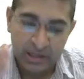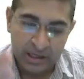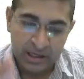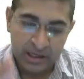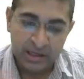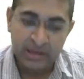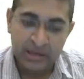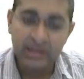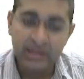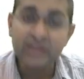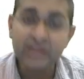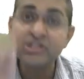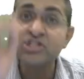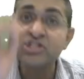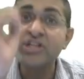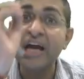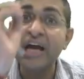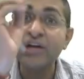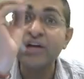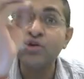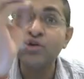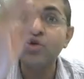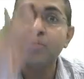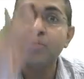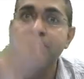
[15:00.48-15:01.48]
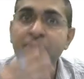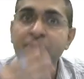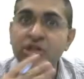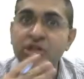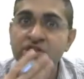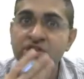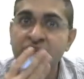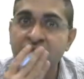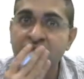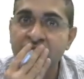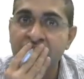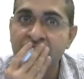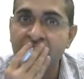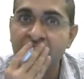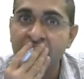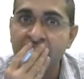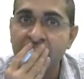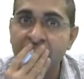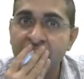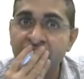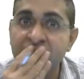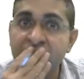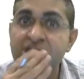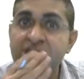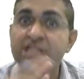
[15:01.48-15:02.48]
the cycloplegic drug,
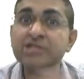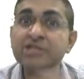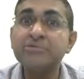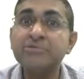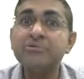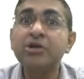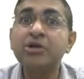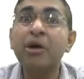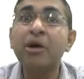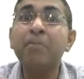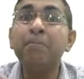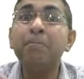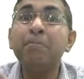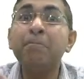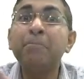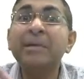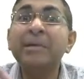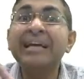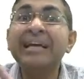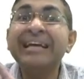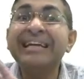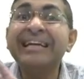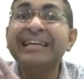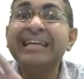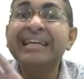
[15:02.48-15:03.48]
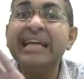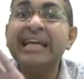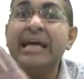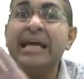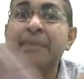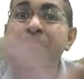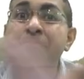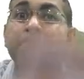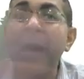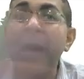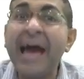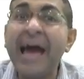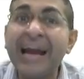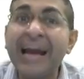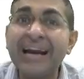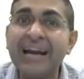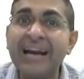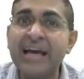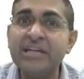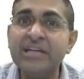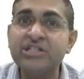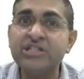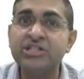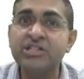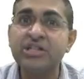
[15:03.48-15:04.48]
which has completely
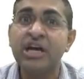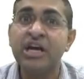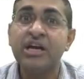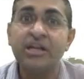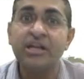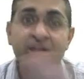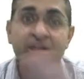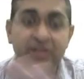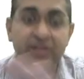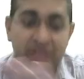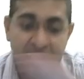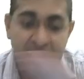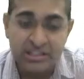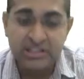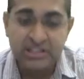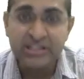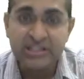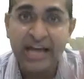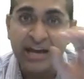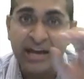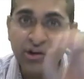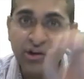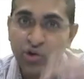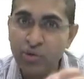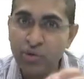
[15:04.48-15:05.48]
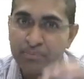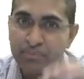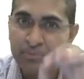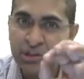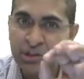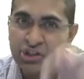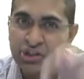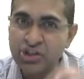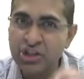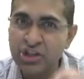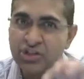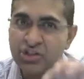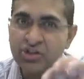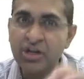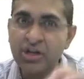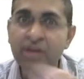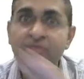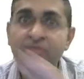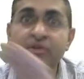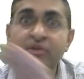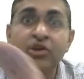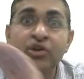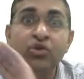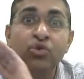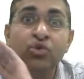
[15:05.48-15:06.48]
paralyzed. This cycloplegic
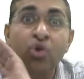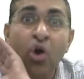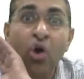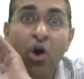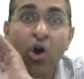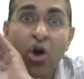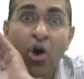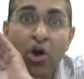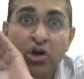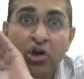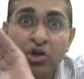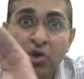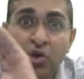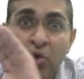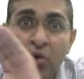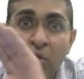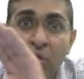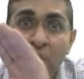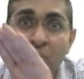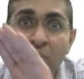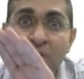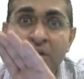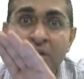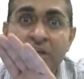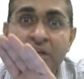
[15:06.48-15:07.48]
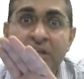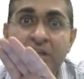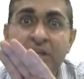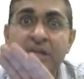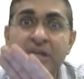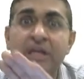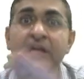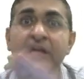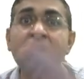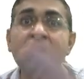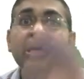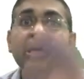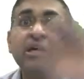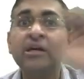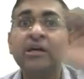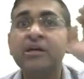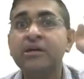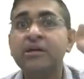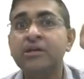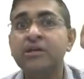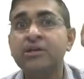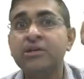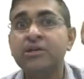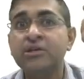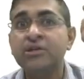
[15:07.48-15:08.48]
drug will not only
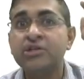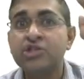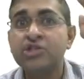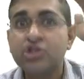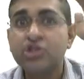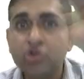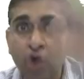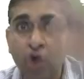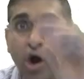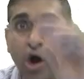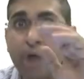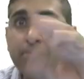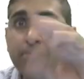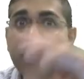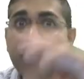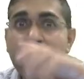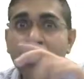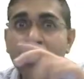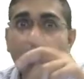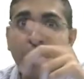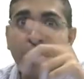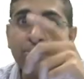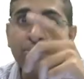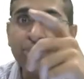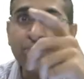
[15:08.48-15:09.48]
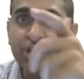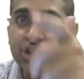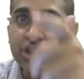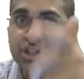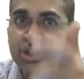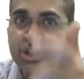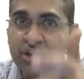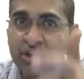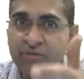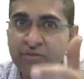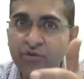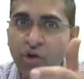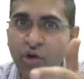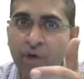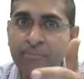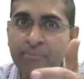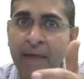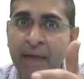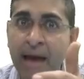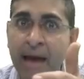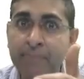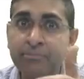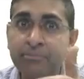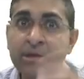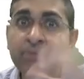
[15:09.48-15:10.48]
stop accommodation from
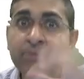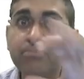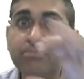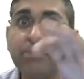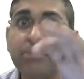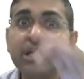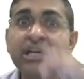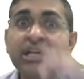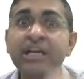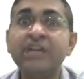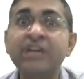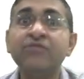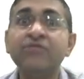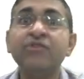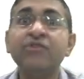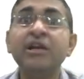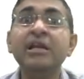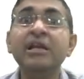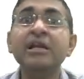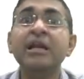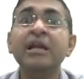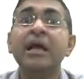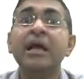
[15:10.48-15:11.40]
happening, but it will